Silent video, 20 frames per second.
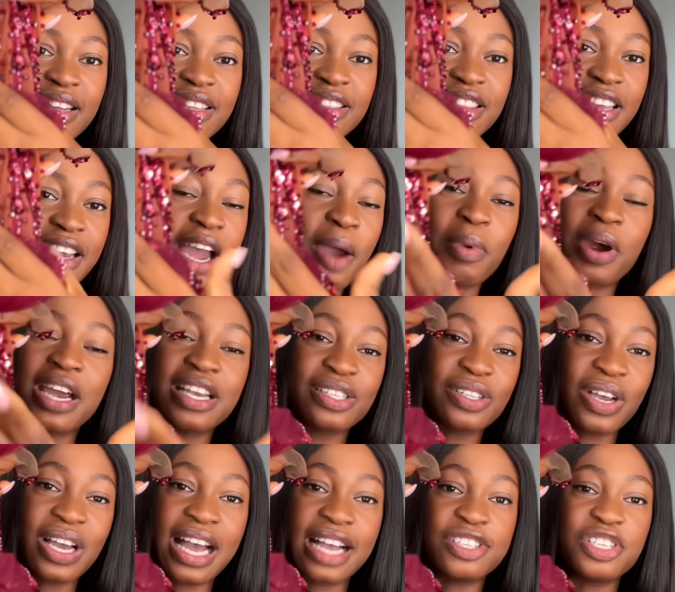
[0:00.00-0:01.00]
The camera
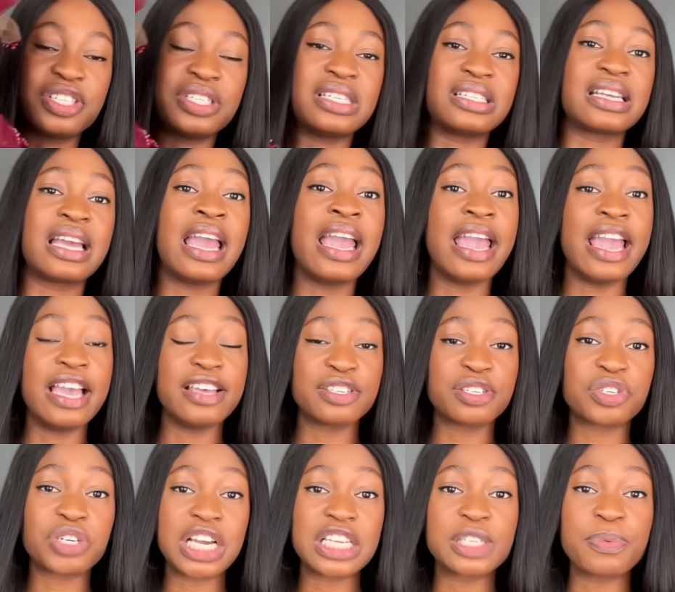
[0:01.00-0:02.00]
is not catching it.
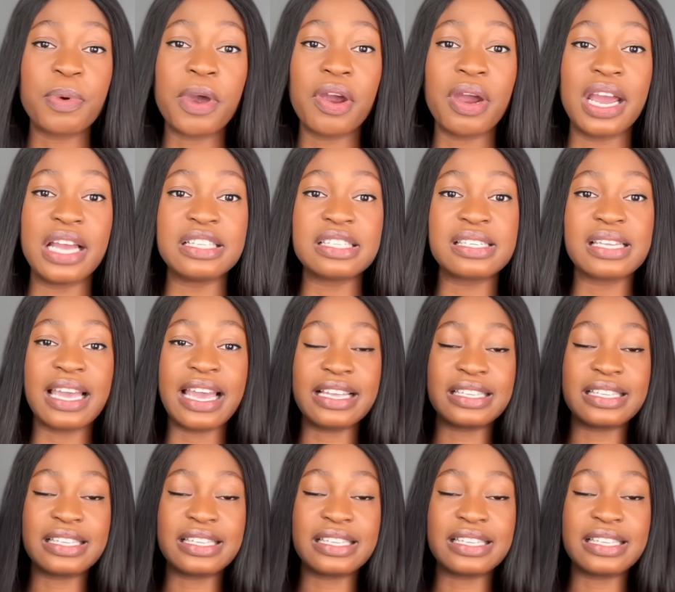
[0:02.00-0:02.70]
It's transparent.